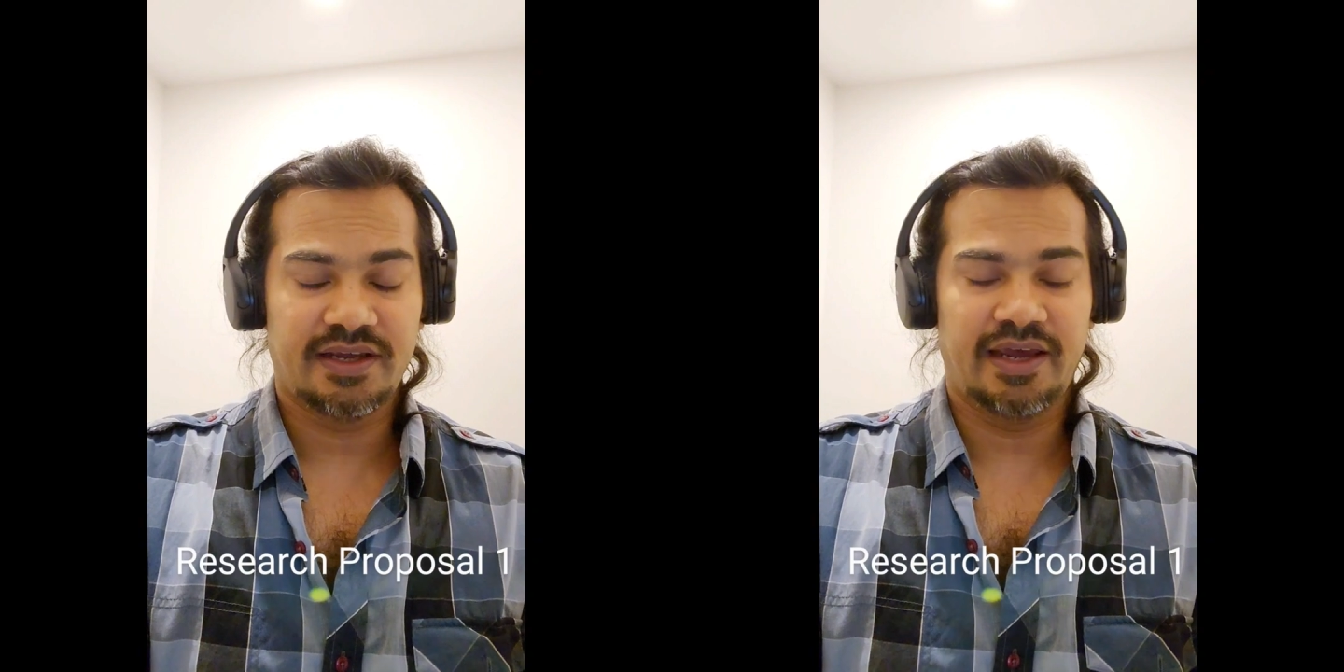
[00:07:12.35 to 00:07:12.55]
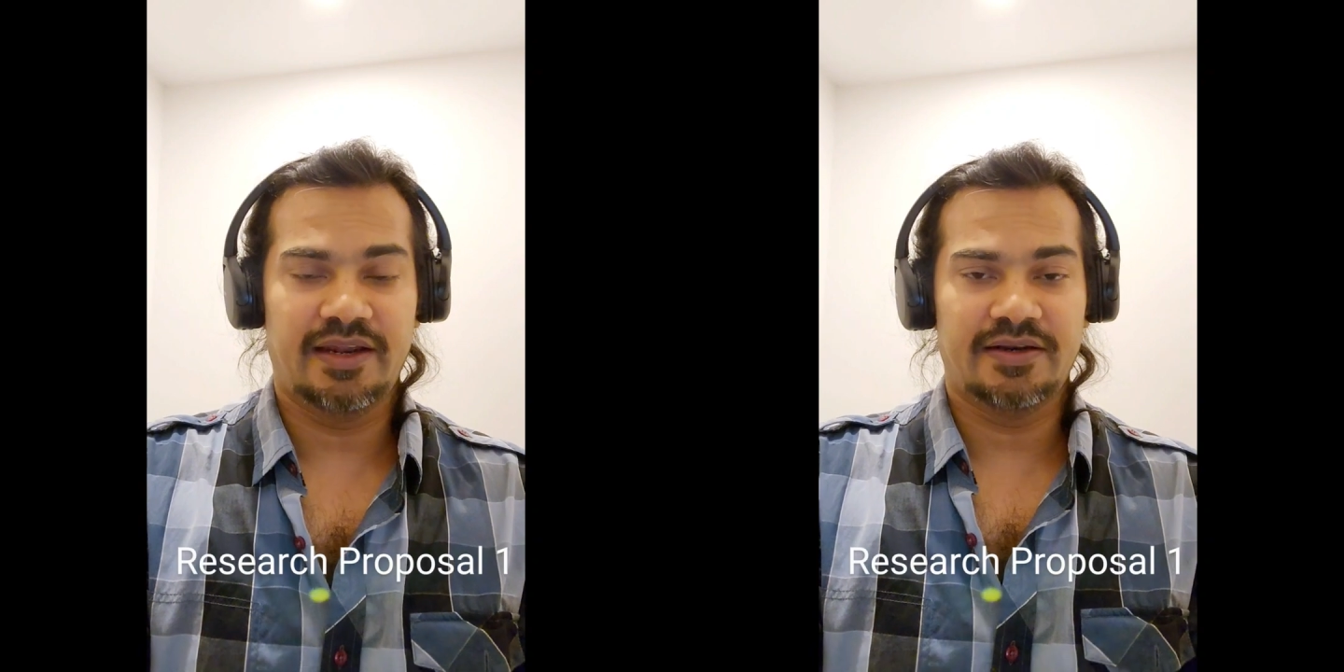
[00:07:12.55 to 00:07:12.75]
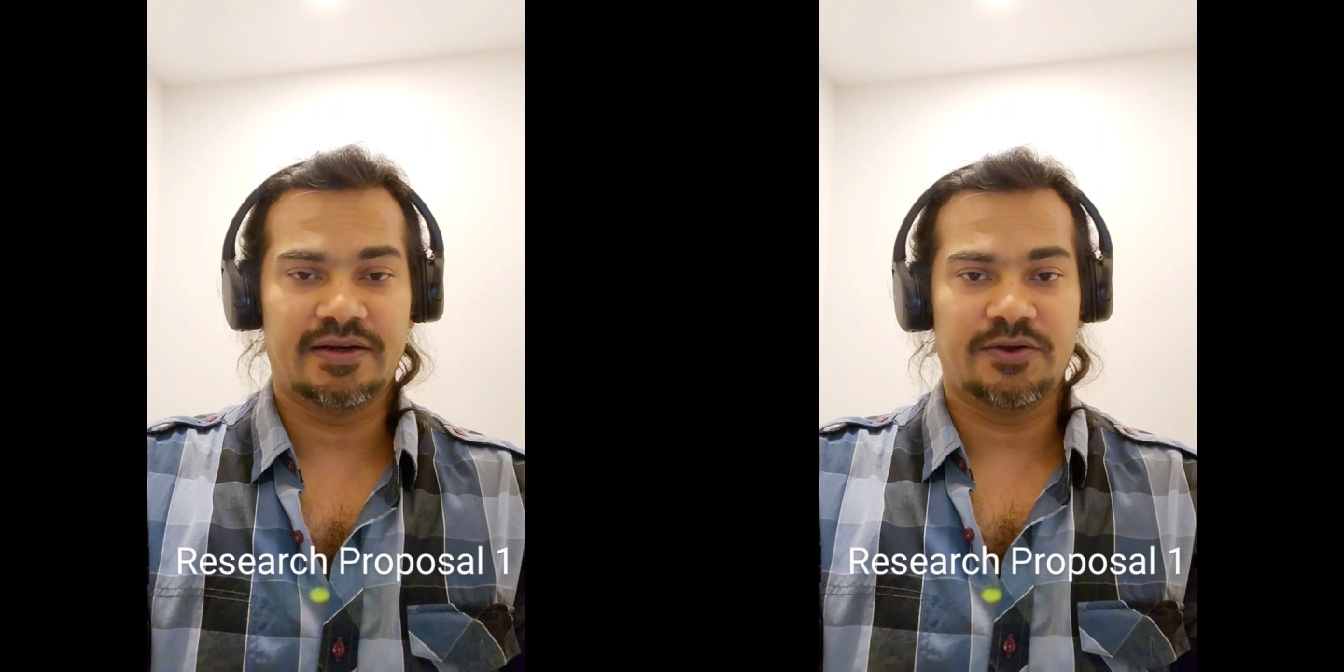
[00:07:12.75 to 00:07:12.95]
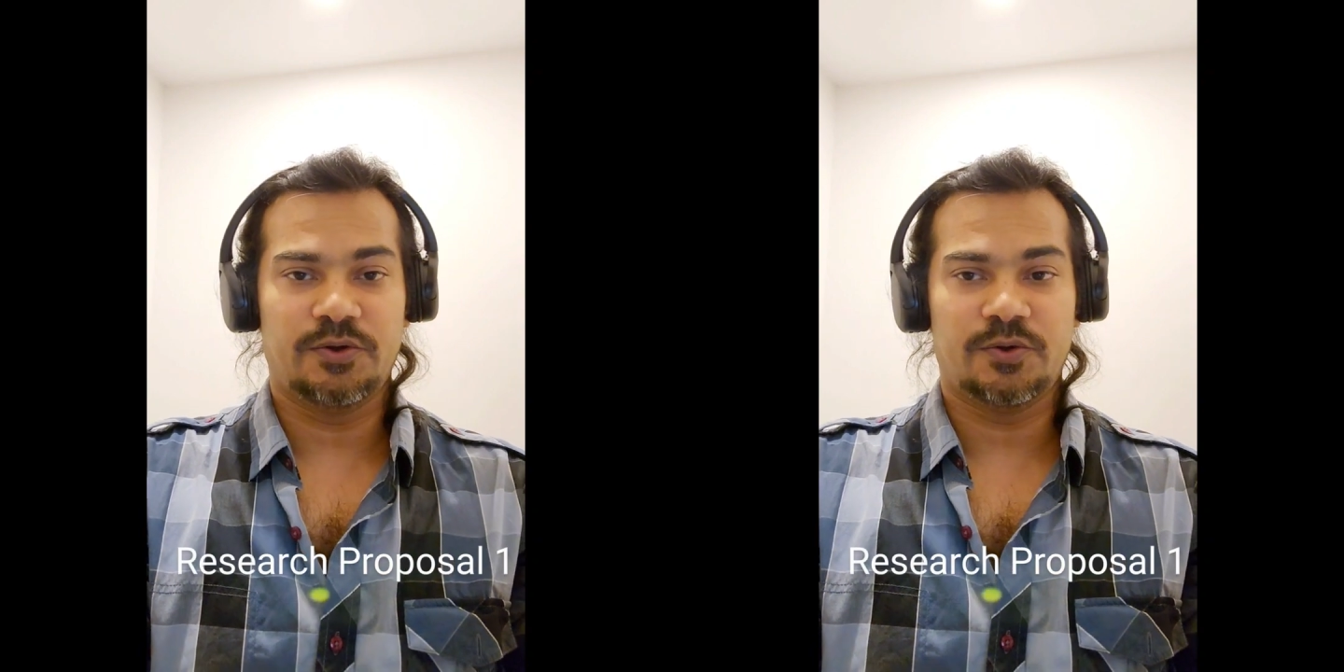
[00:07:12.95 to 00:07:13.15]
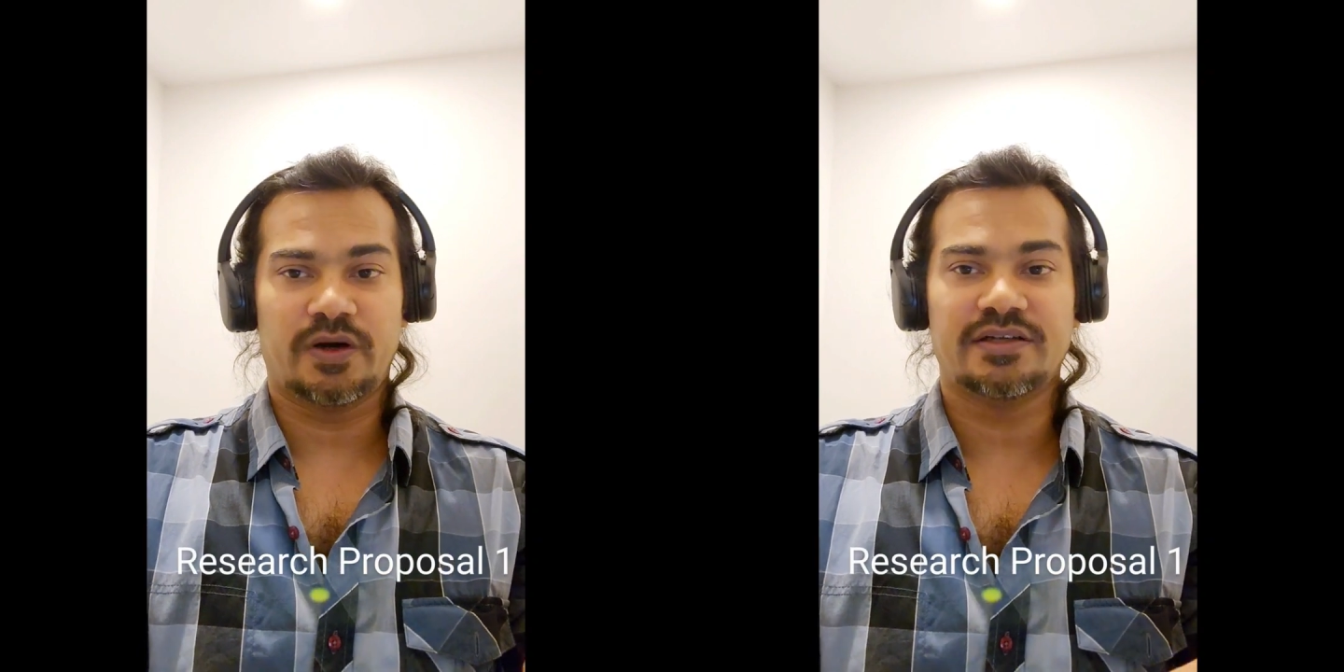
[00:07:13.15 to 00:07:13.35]
and
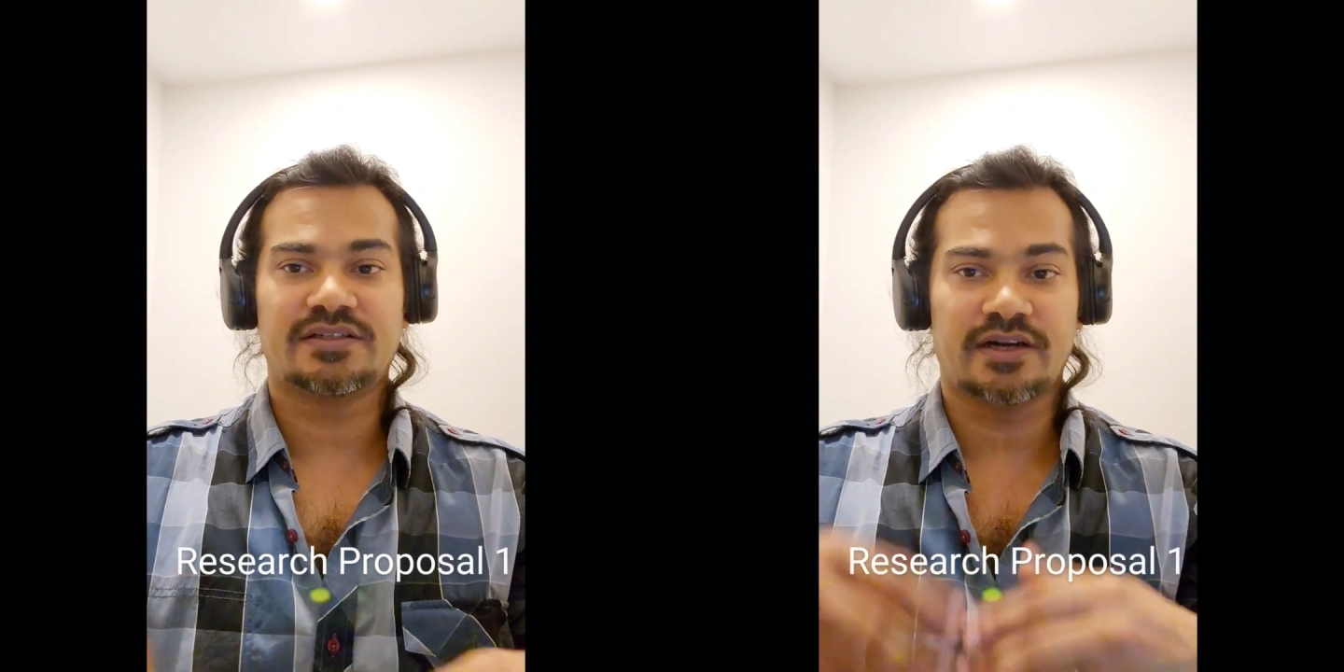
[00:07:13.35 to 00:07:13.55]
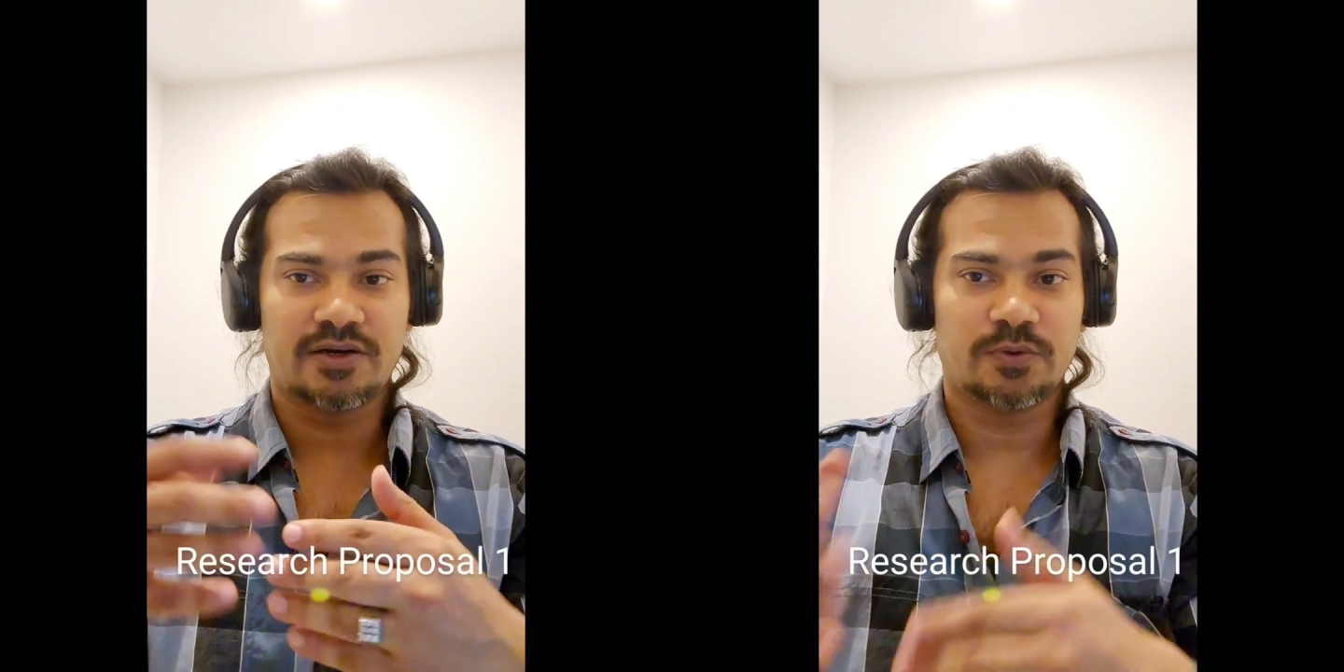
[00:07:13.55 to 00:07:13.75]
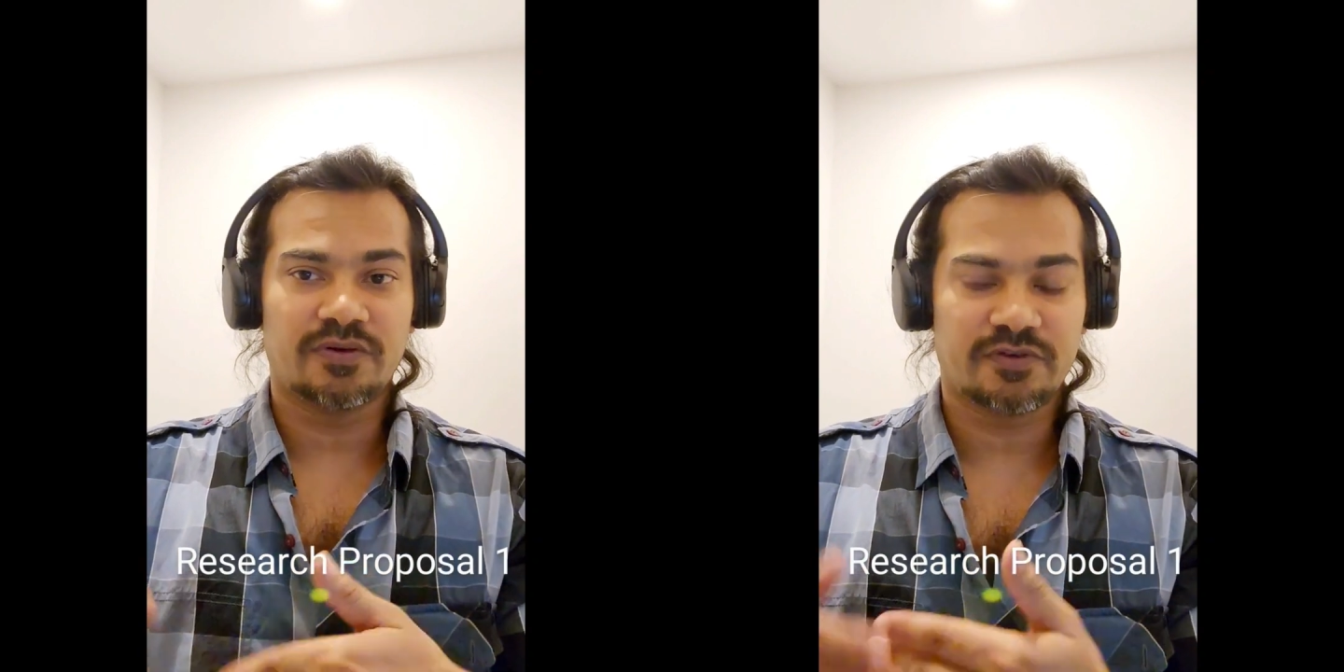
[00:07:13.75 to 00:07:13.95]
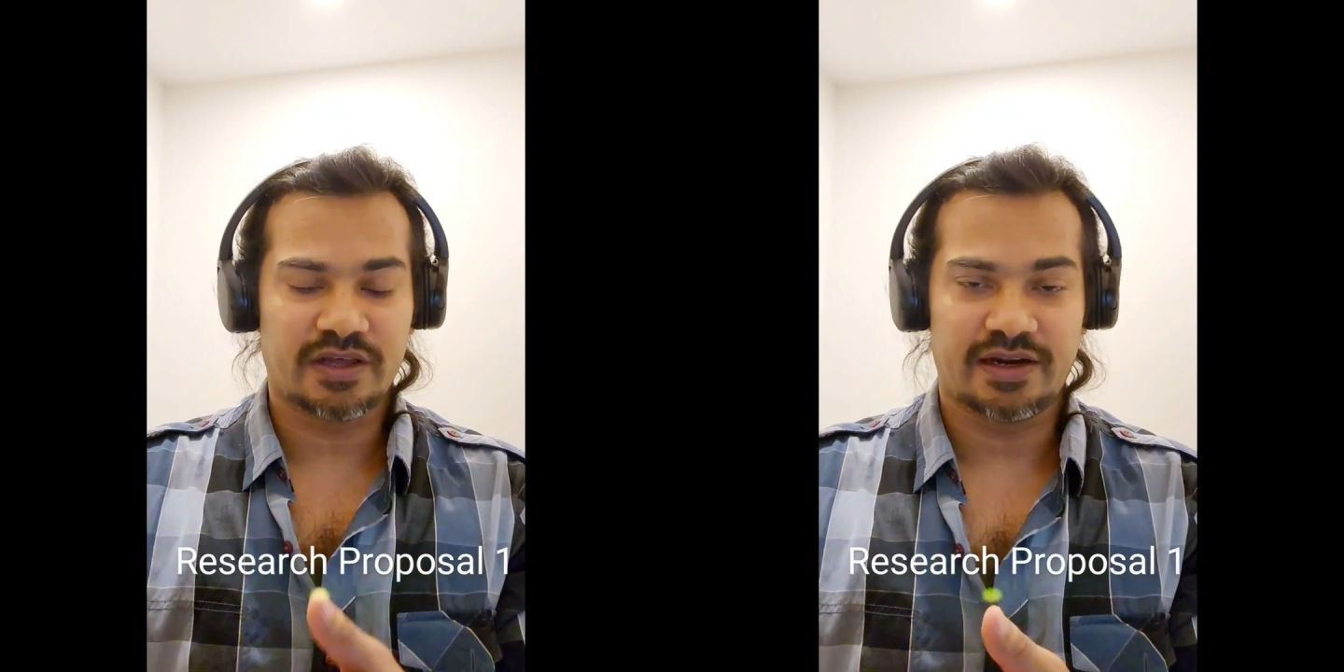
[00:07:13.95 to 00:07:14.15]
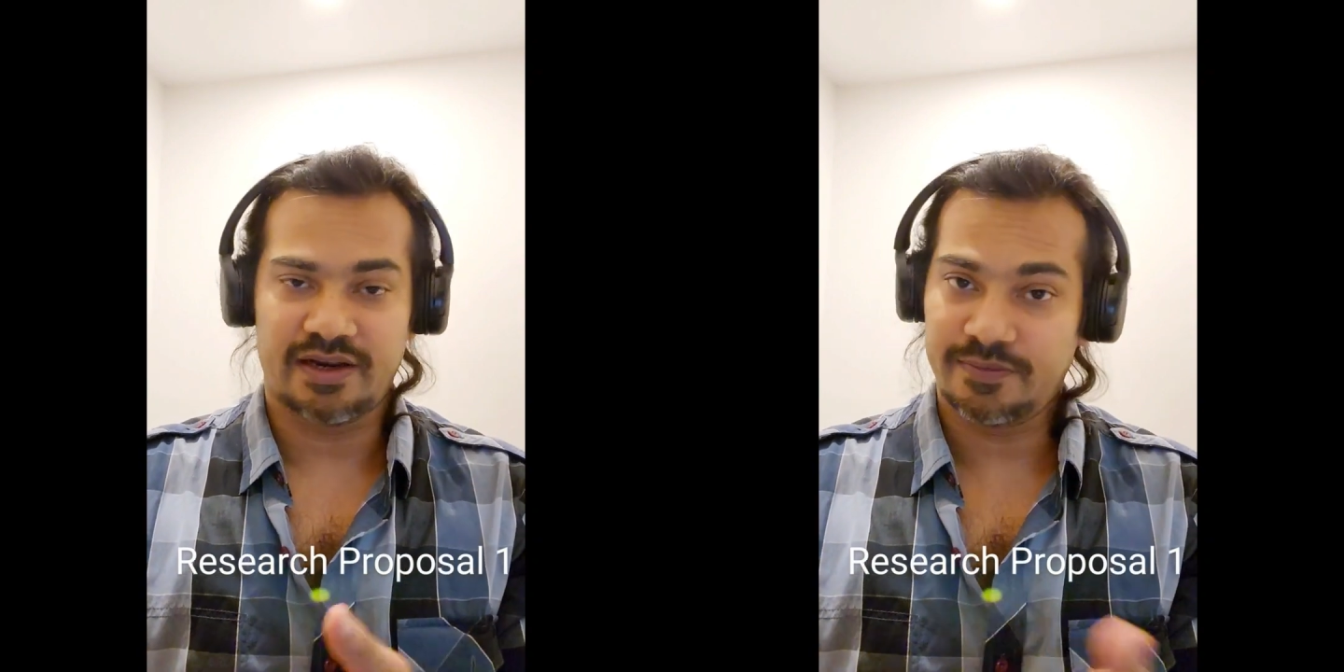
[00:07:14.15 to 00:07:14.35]
I started looking for
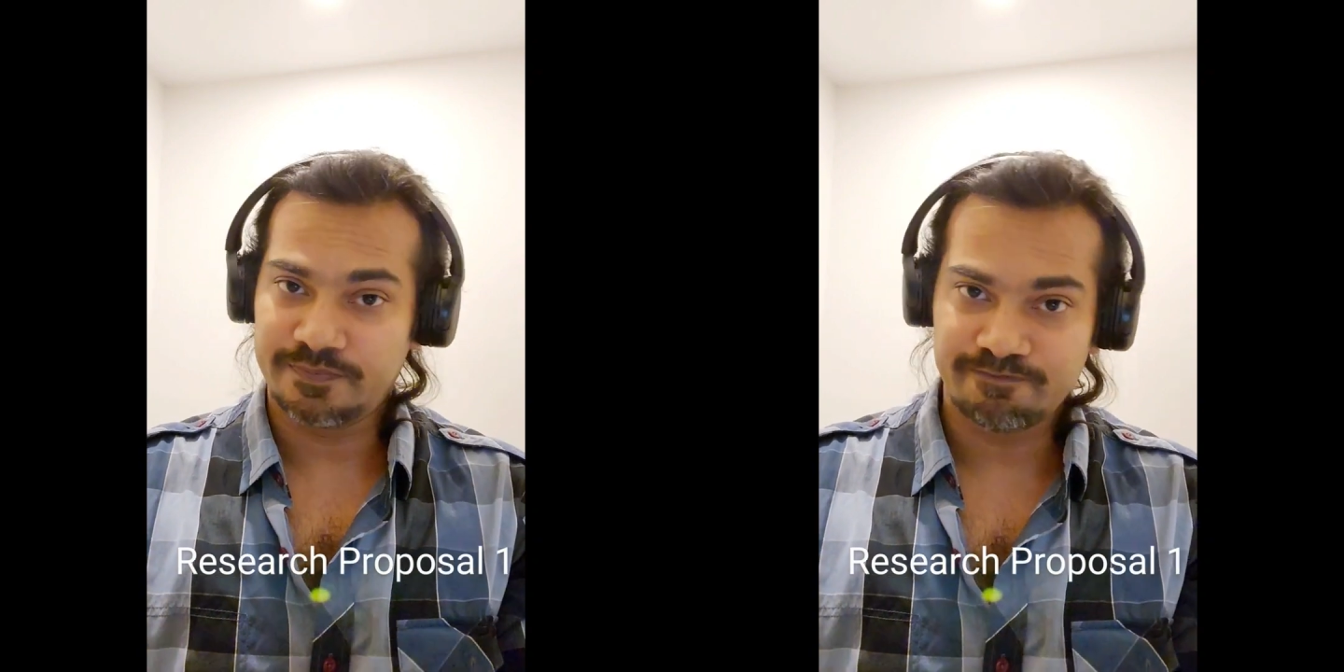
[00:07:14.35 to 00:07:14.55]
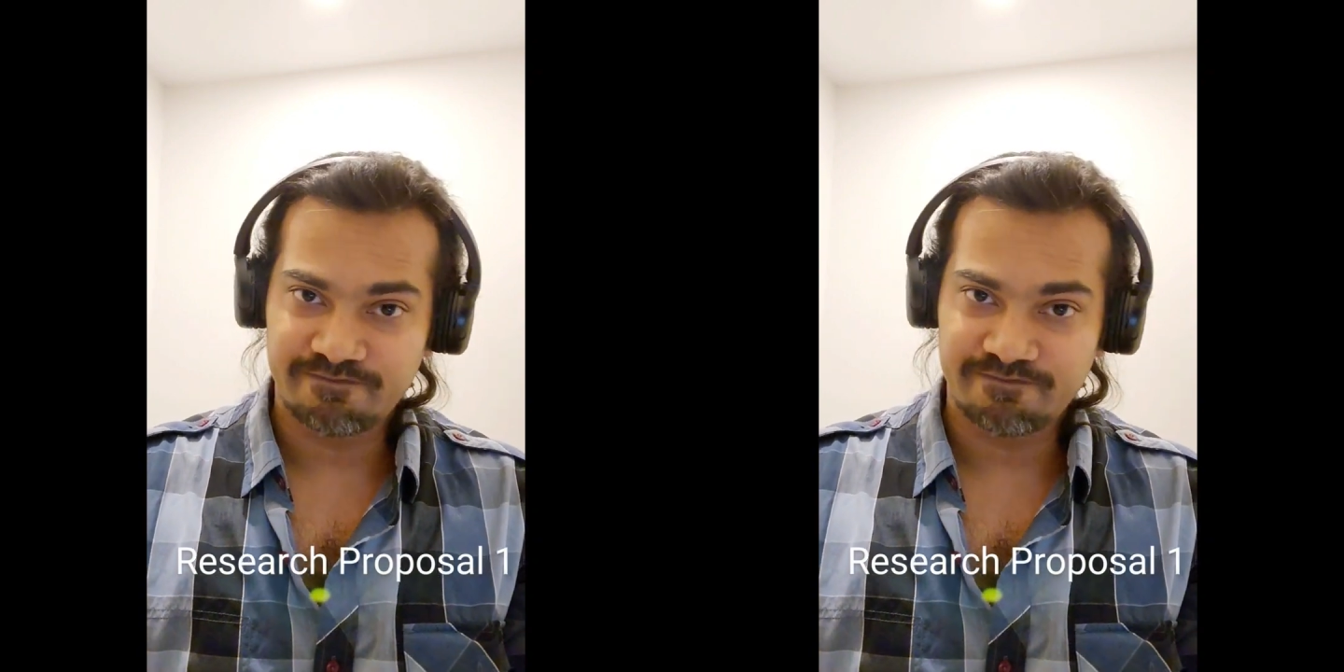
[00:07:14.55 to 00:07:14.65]
that, and